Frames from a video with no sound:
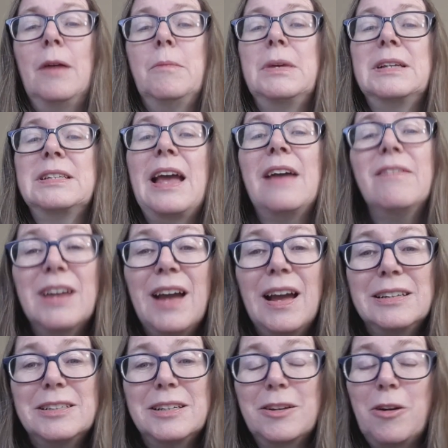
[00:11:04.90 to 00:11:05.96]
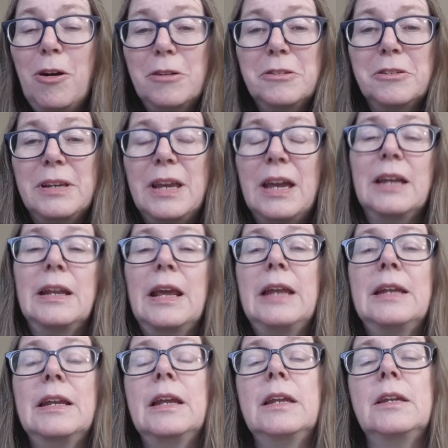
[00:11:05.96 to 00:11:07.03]
because I haven't gotten to the cardinal yet.
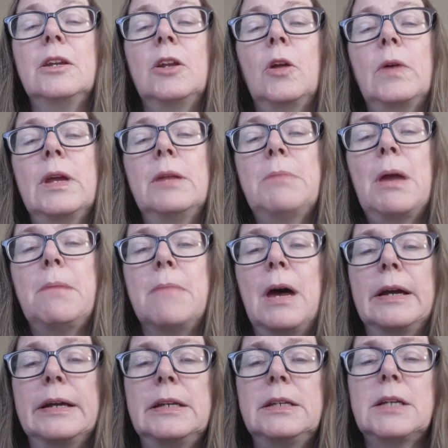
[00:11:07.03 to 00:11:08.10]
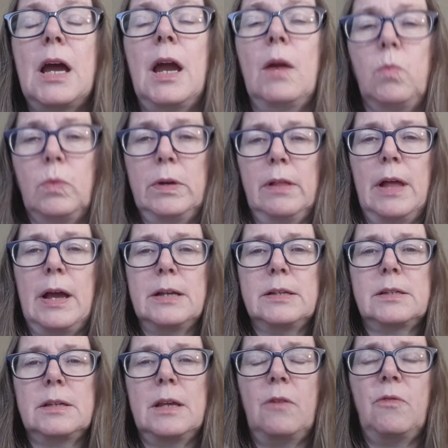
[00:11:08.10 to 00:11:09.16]
And, in my mind, I
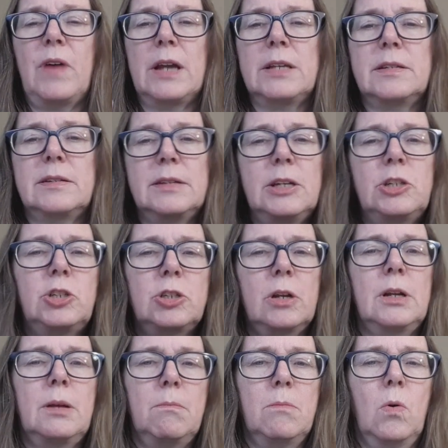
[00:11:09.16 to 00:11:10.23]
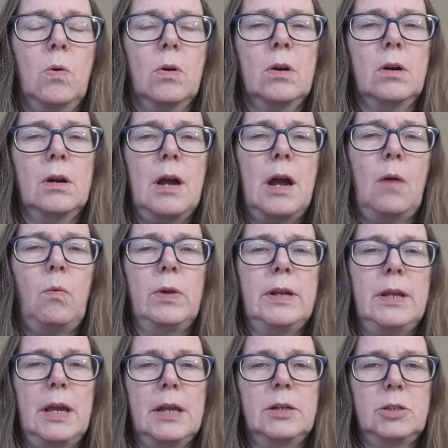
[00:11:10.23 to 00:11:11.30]
realize if I stitched on it more, I
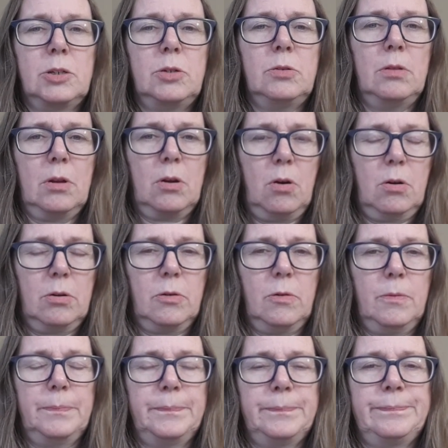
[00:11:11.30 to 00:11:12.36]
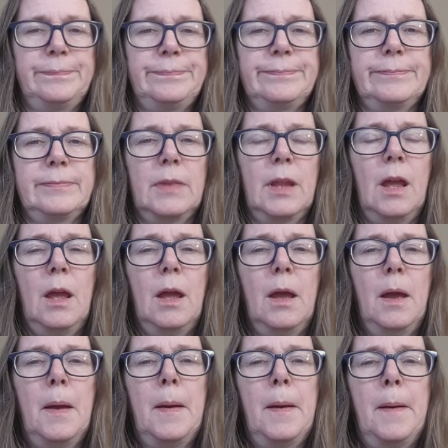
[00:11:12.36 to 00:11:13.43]
would get to the cardinal.
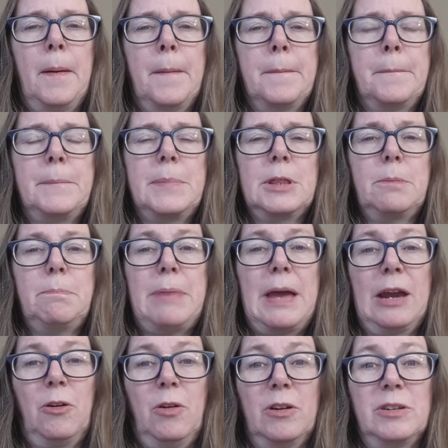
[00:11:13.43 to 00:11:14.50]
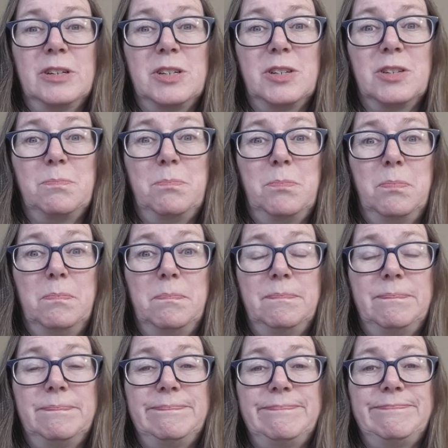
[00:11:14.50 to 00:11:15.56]
But the background is
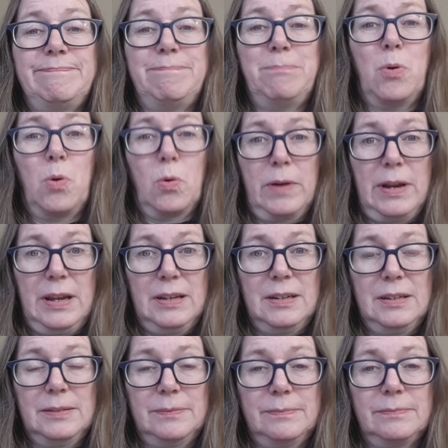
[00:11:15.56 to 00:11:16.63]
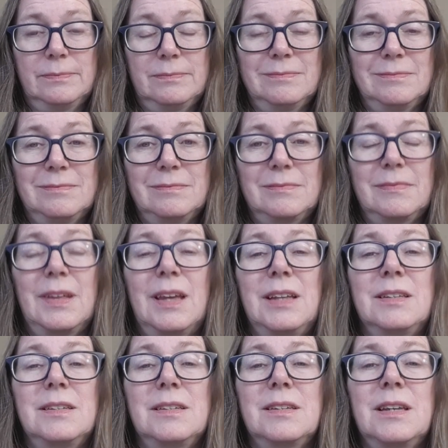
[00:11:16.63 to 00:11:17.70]
boring.
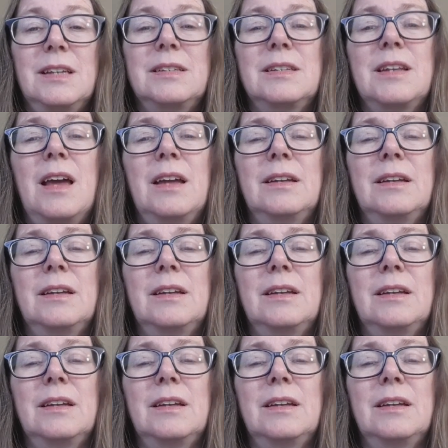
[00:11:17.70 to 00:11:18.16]
It's